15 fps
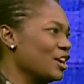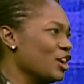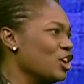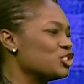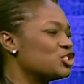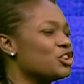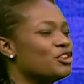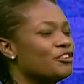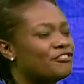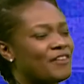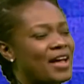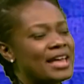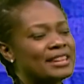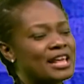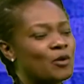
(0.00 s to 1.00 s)
Yeah. So you
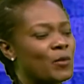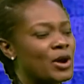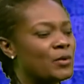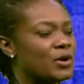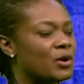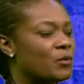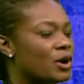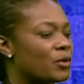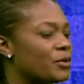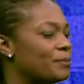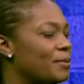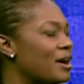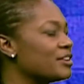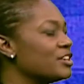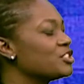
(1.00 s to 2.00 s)
find that when we work with
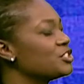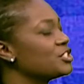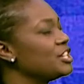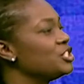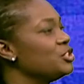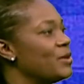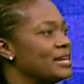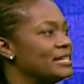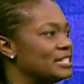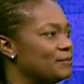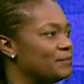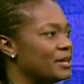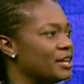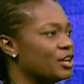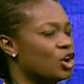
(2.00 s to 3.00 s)
partners such as
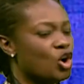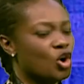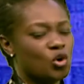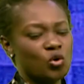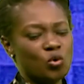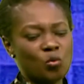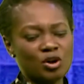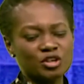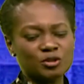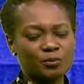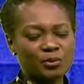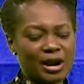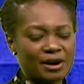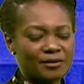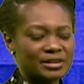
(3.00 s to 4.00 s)
UNDP, who want to
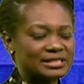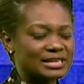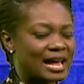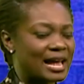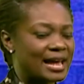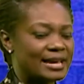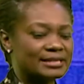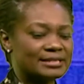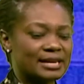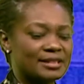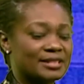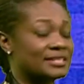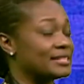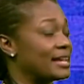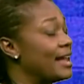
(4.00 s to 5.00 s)
prioritize
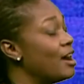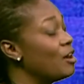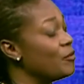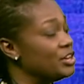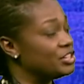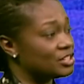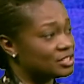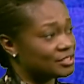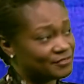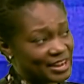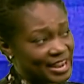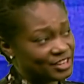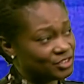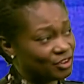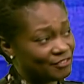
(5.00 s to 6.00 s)
the Sahel regions of
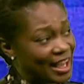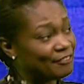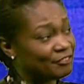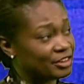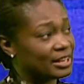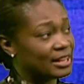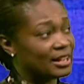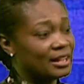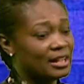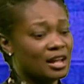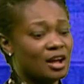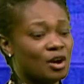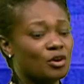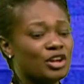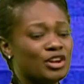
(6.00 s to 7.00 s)
Africa,
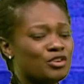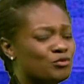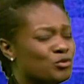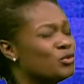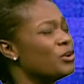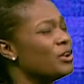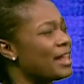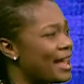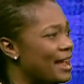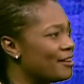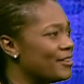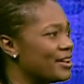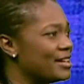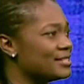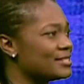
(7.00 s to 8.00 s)
in rural
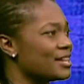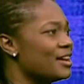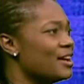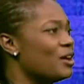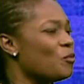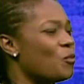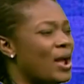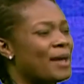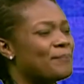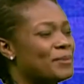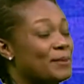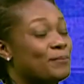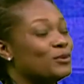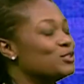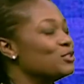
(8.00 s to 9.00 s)
areas where
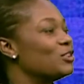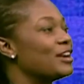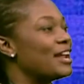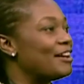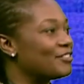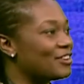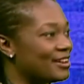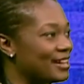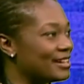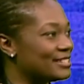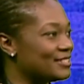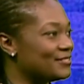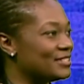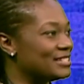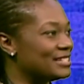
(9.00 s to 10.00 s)
people do not have
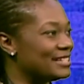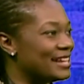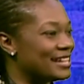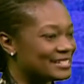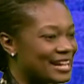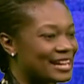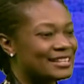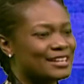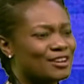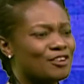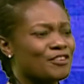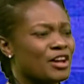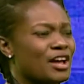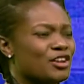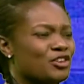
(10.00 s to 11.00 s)
connectivity, there's that thing
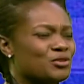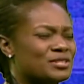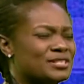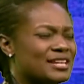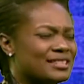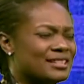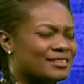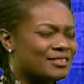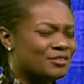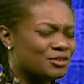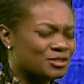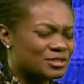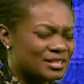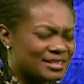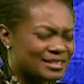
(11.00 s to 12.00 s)
of, you see
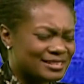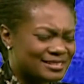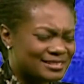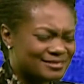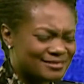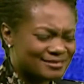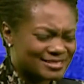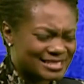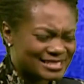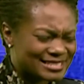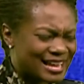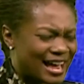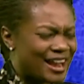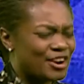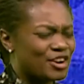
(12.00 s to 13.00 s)
the
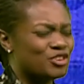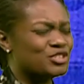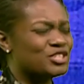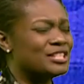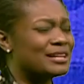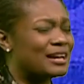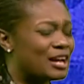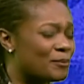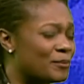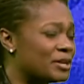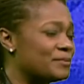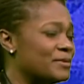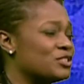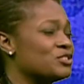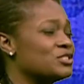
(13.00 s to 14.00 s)
desire, you see the
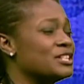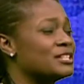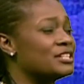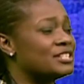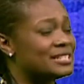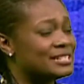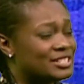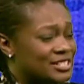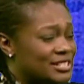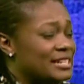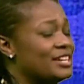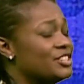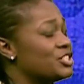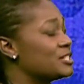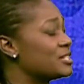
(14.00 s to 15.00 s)
commitment, you see the
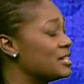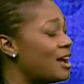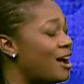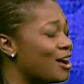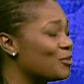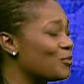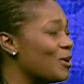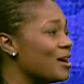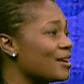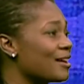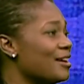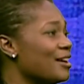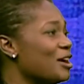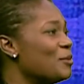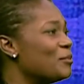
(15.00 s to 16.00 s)
diligence and hard work,
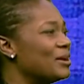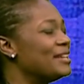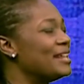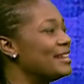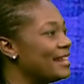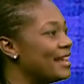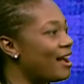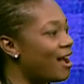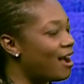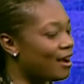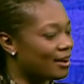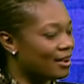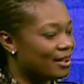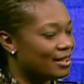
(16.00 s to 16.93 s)
but then they are